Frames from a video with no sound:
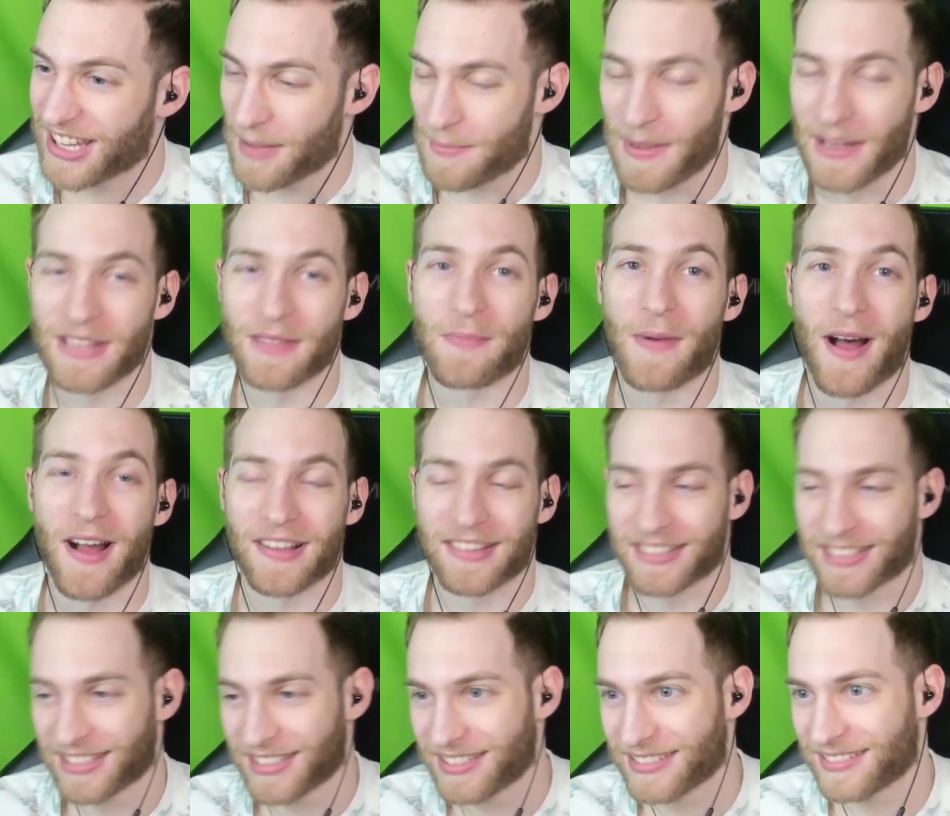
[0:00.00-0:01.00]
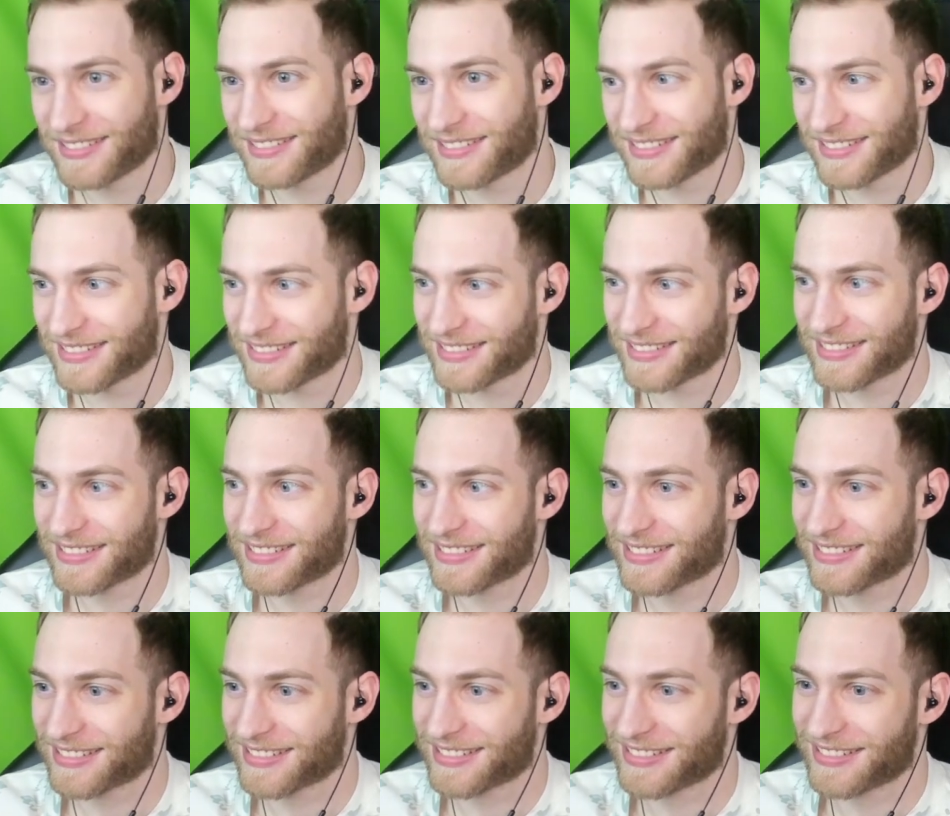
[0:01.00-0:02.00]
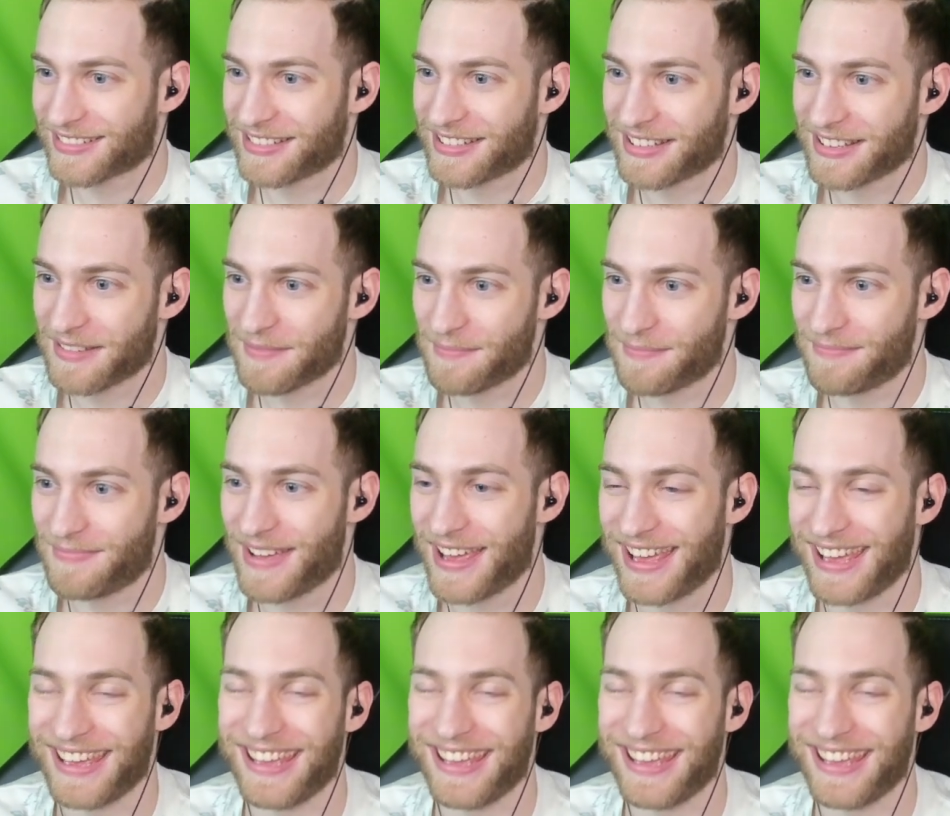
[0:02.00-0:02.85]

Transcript: when Sokka was covered in pentapuses. We need to find Appa as